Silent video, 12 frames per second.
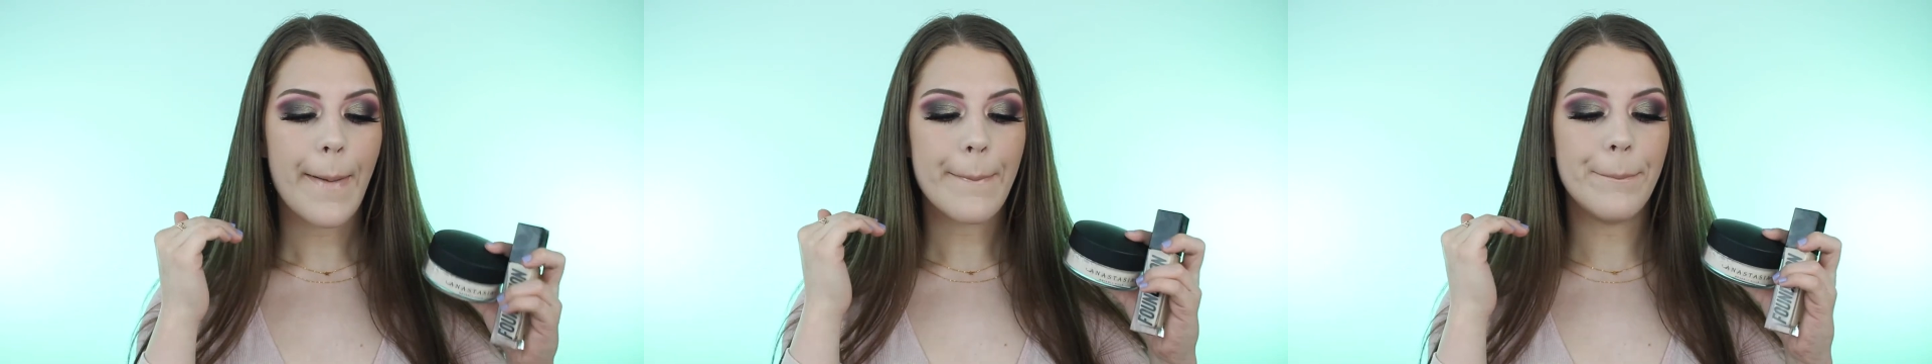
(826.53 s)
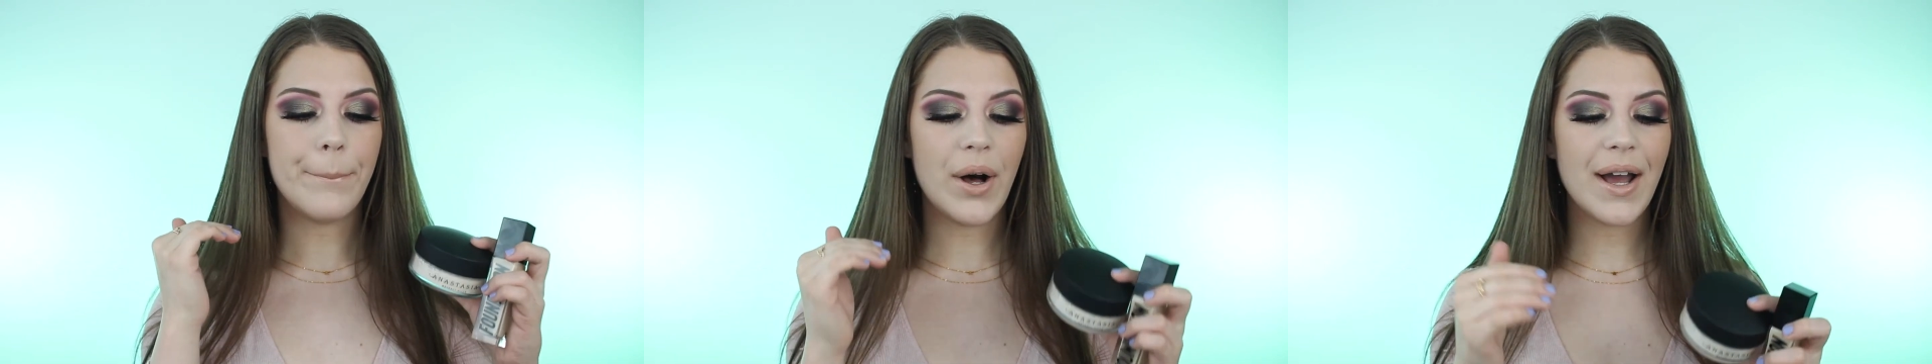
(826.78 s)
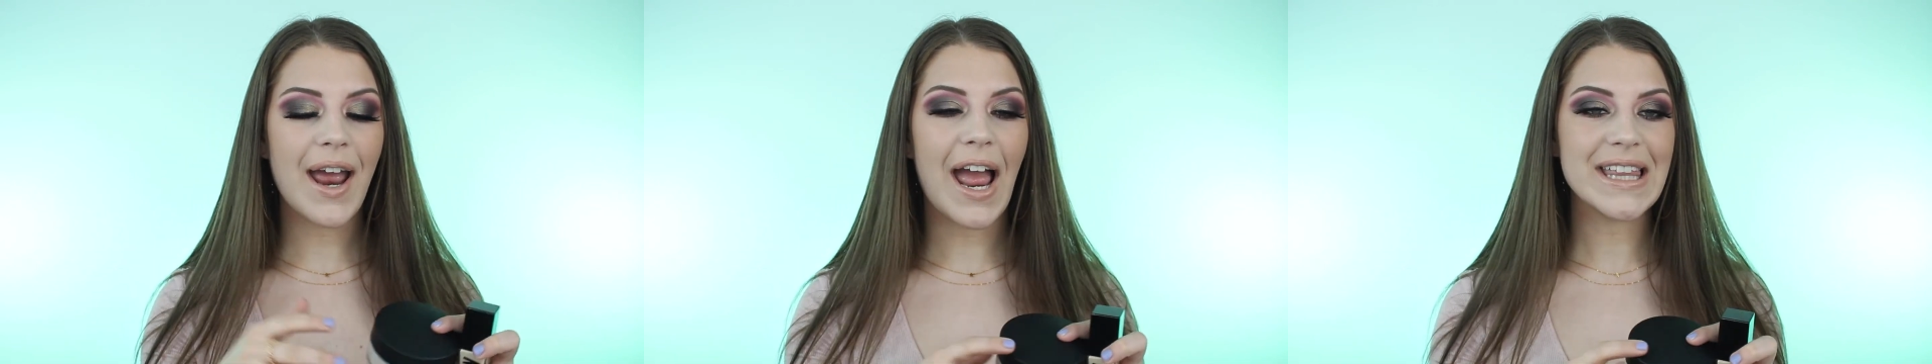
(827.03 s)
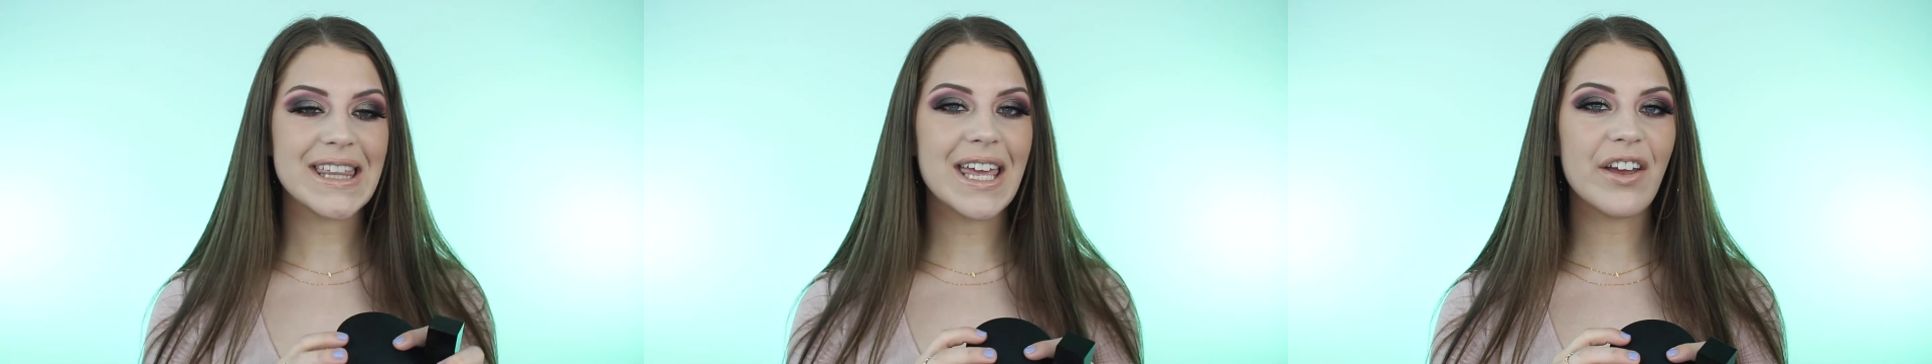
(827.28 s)
But
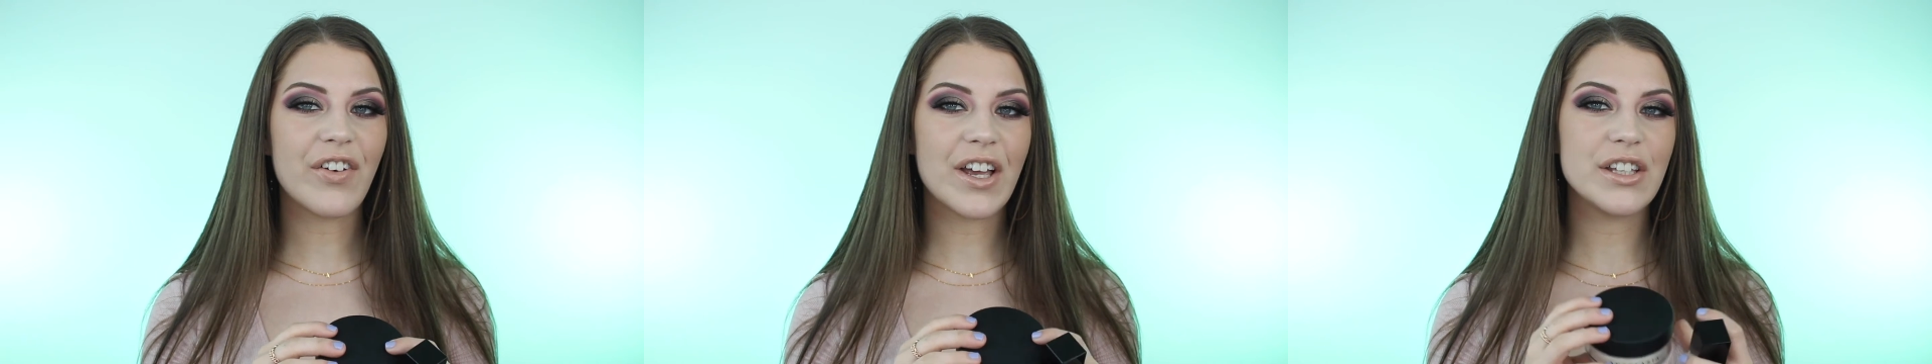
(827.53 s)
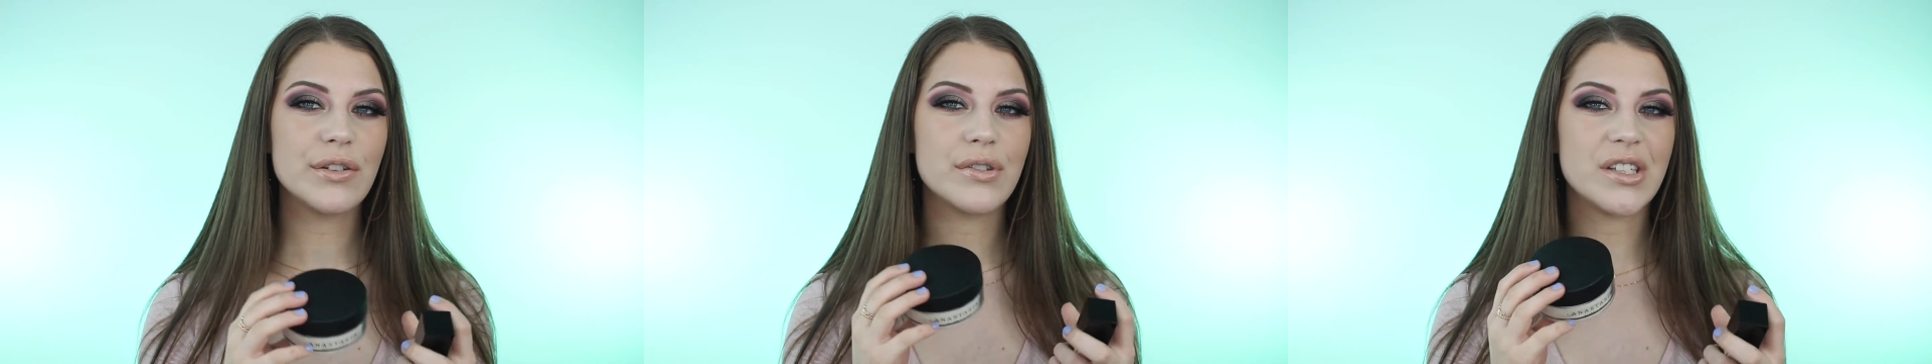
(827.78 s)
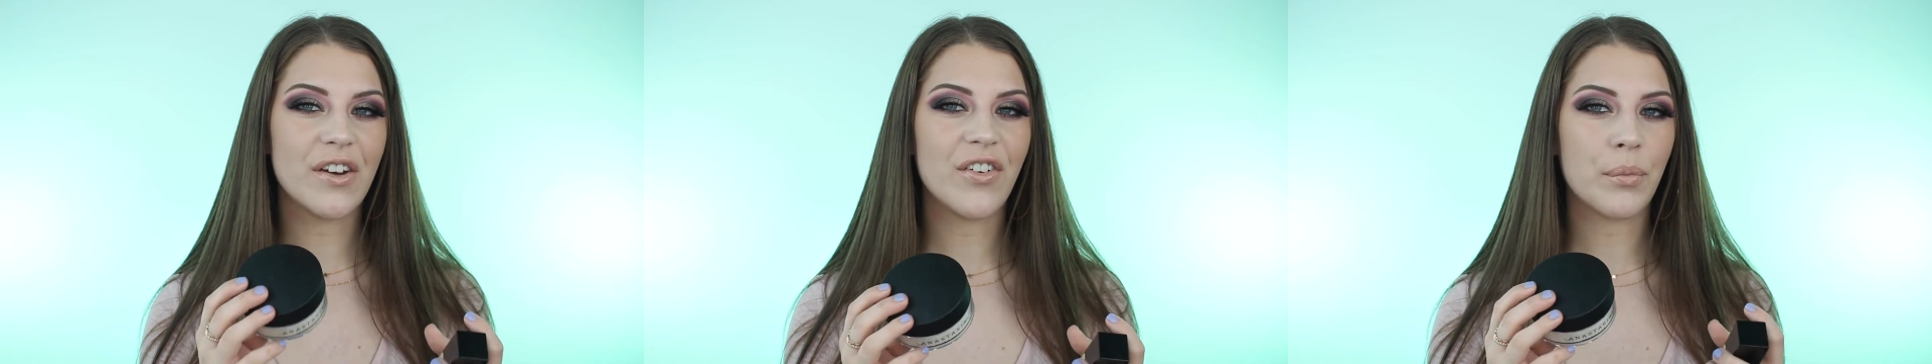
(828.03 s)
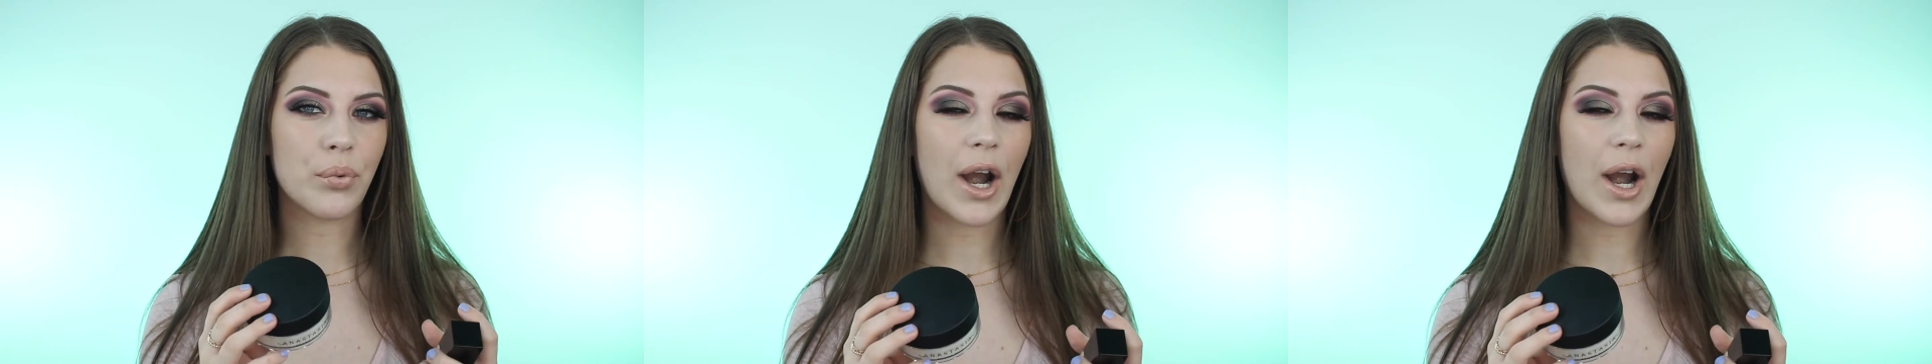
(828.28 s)
I think if I use different